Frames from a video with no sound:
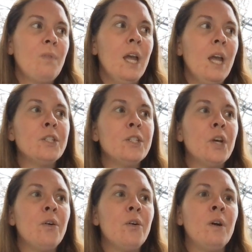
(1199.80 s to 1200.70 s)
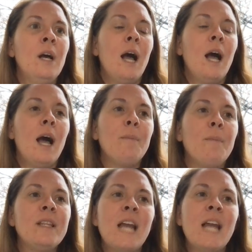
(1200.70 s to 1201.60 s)
And so
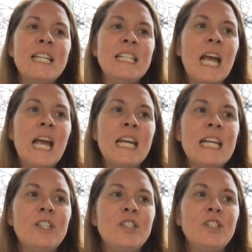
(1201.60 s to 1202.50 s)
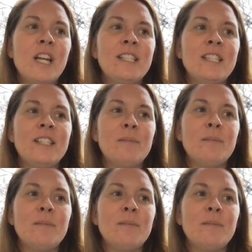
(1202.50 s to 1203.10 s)
in the 1990s, geneticists and